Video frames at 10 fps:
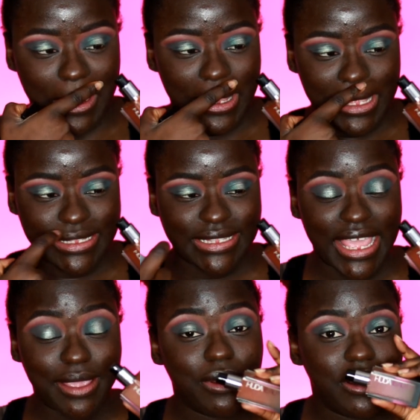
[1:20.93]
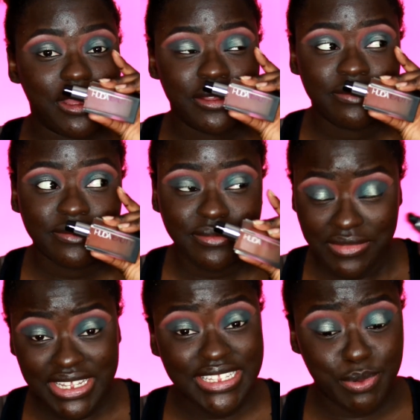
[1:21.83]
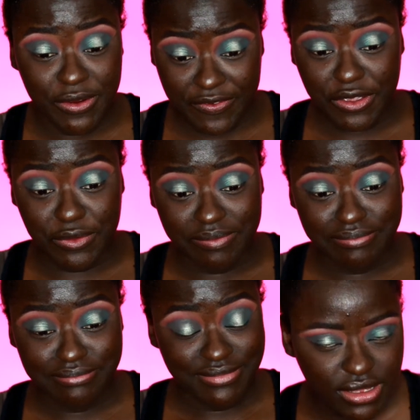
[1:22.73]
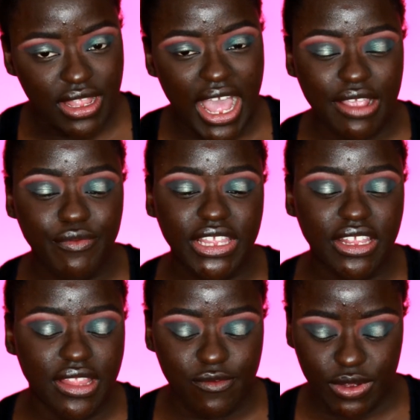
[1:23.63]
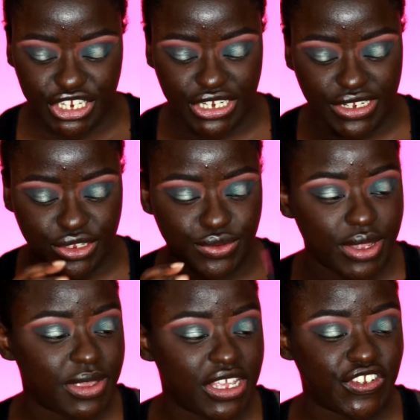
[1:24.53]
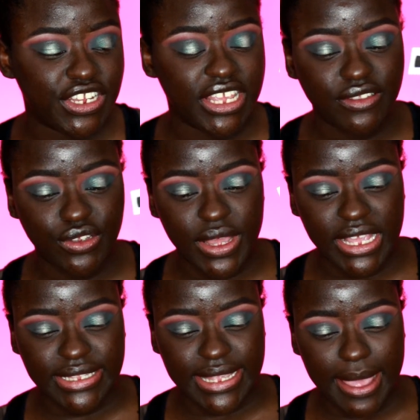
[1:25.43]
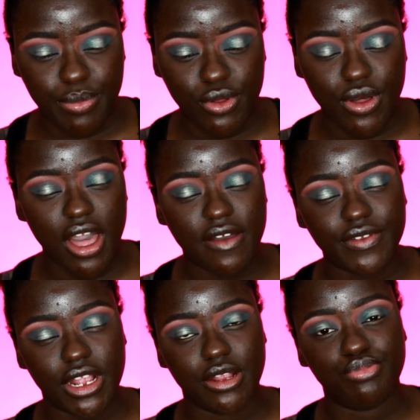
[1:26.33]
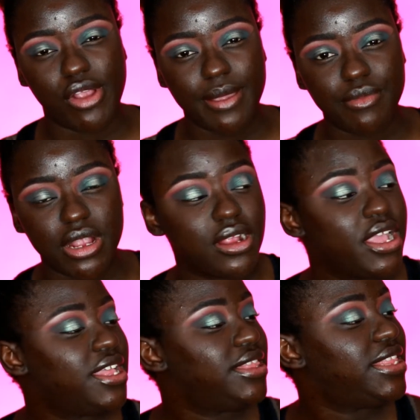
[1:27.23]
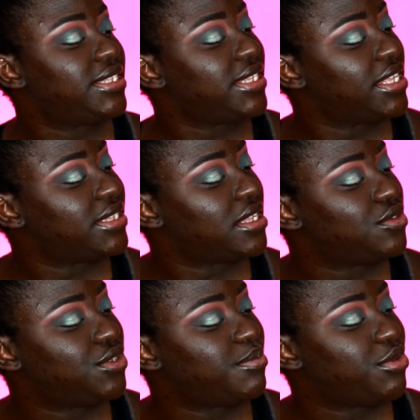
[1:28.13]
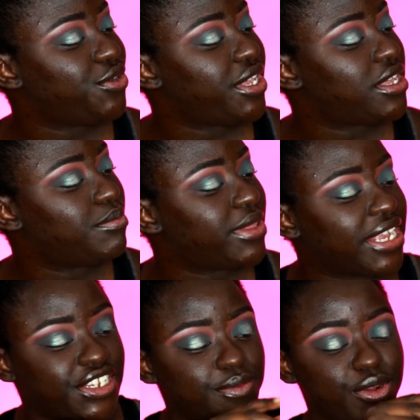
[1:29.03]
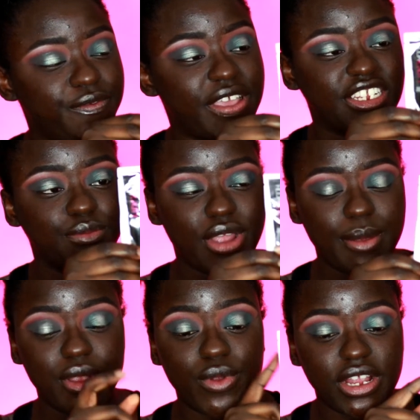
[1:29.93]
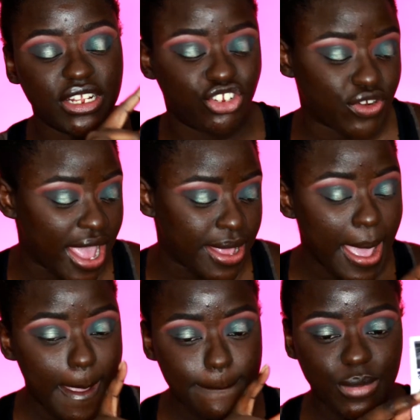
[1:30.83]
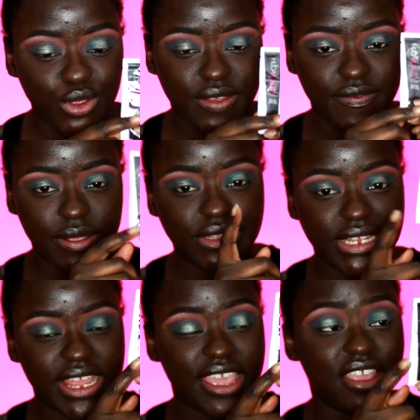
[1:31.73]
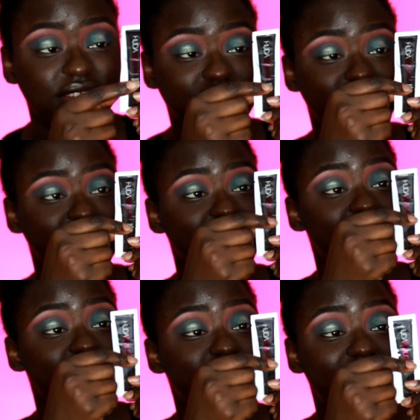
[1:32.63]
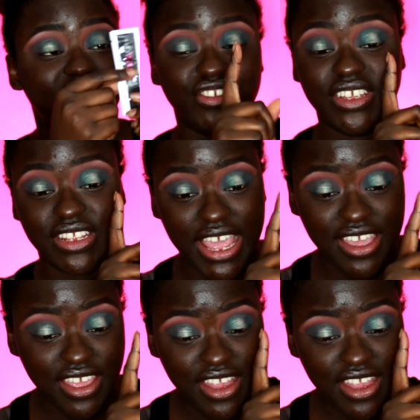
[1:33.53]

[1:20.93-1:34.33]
it's like, it's perfume. I really love what she's doing because she gives you a sample of her primer. This is the Huda Beauty Complexion Perfection Primer. We're gonna try both of them today to see if I actually like